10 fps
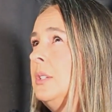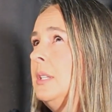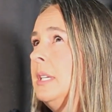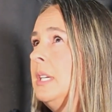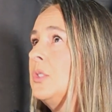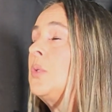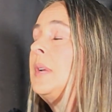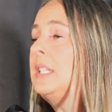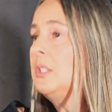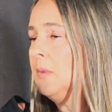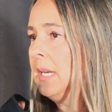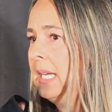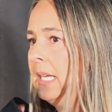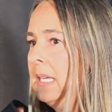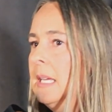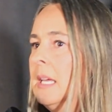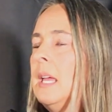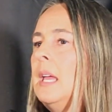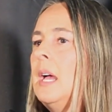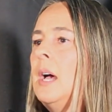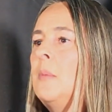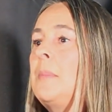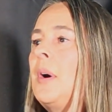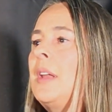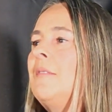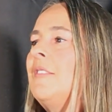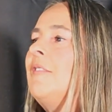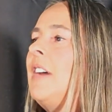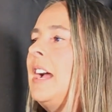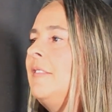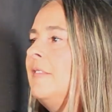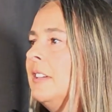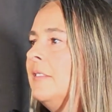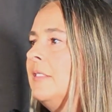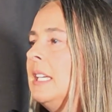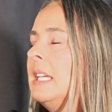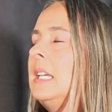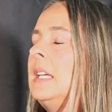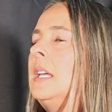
year 2020. We bought it for 550.